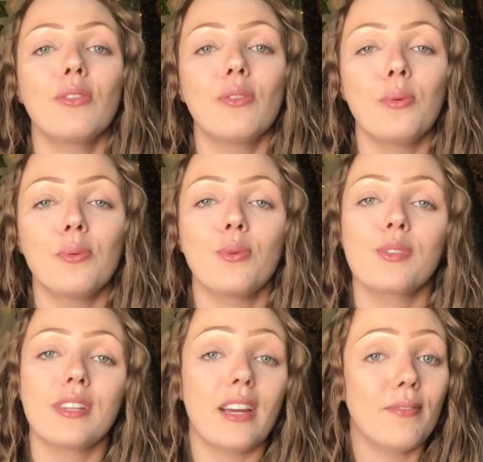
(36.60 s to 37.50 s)

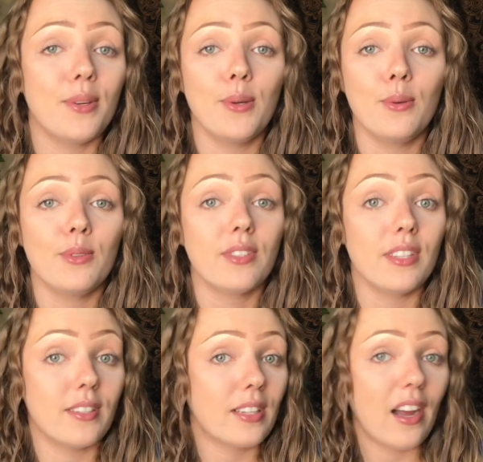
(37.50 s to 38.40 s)
tools that I've used
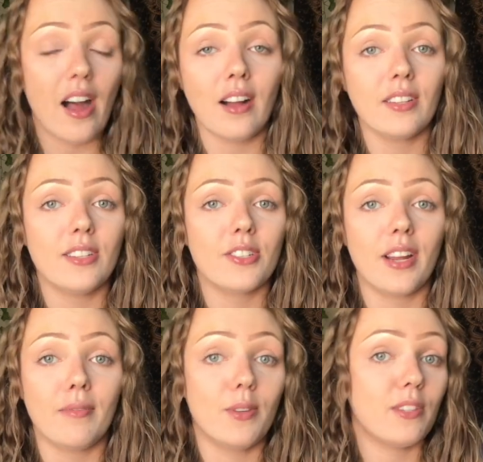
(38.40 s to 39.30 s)
since college,
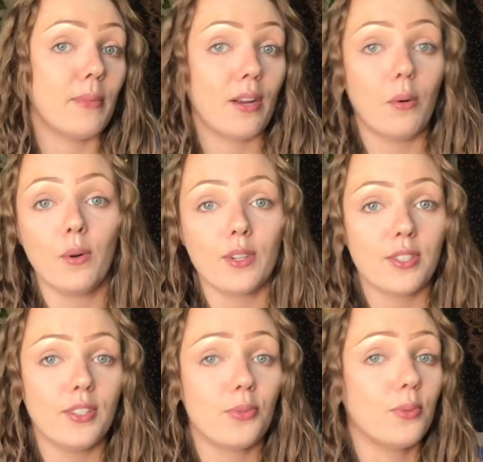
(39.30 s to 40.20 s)
that I've used in my
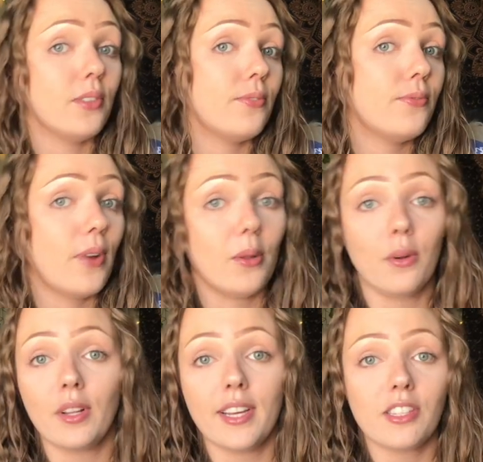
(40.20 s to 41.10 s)
courses with
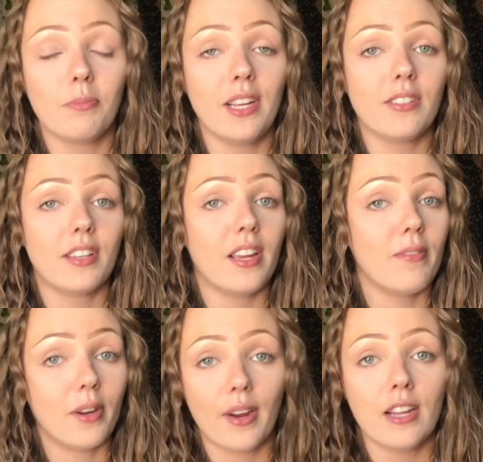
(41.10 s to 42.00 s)
fellow classmates that I
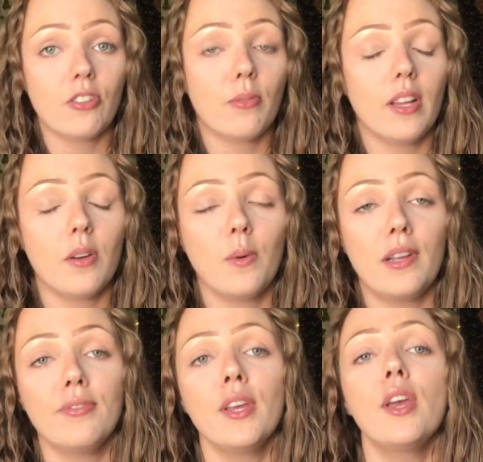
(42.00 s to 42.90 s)
even graduated
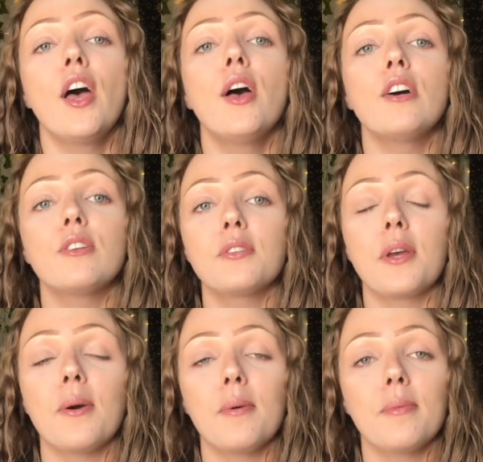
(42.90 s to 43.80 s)
with.
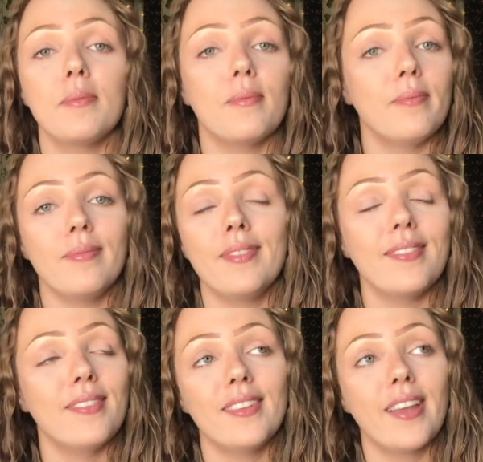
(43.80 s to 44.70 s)
So
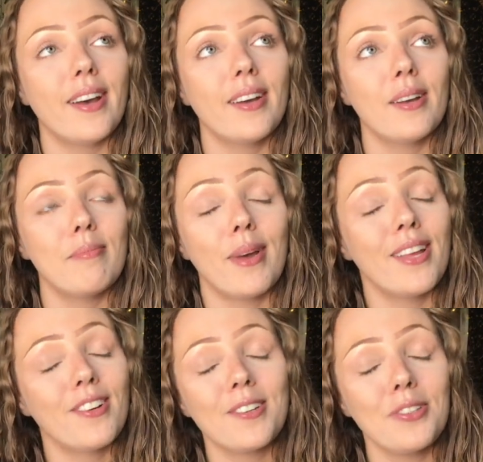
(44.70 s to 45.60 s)

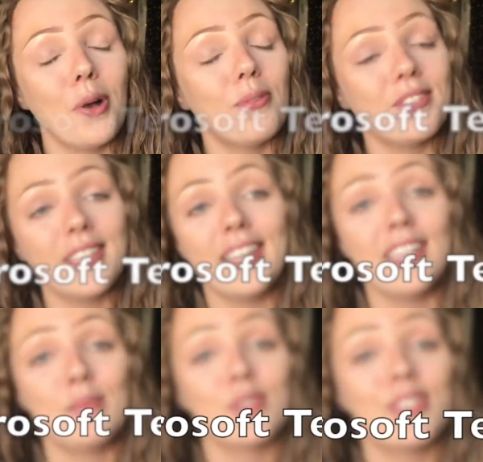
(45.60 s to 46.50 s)
Microsoft
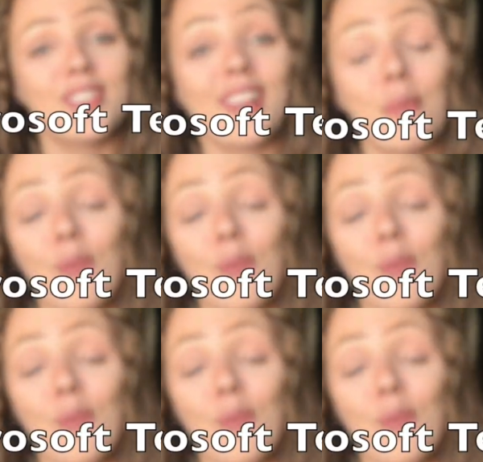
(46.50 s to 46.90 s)
Teams is a